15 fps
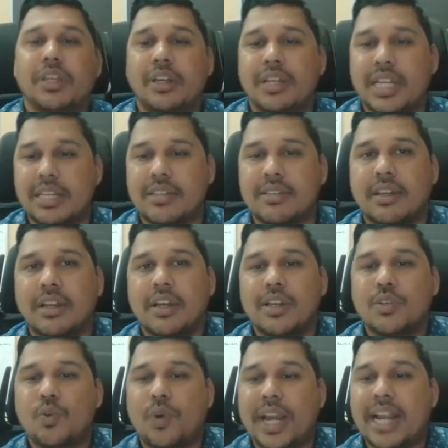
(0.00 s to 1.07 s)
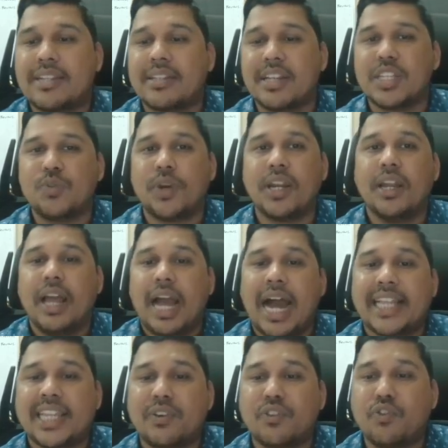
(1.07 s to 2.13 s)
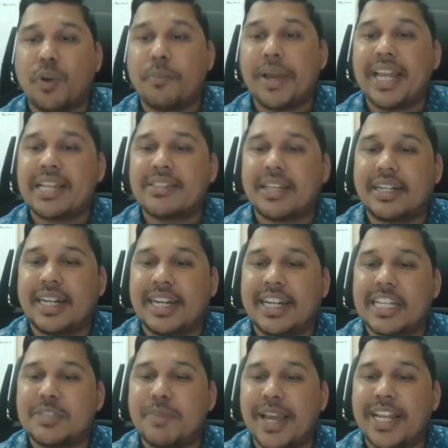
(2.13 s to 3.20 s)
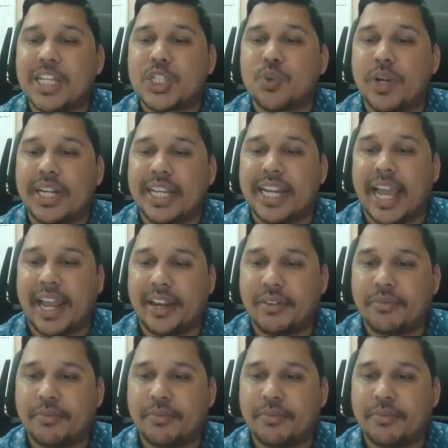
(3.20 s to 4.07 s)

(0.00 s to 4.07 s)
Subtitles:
Yes. So one answer is 1, other one 1 minus 30, it is minus 29.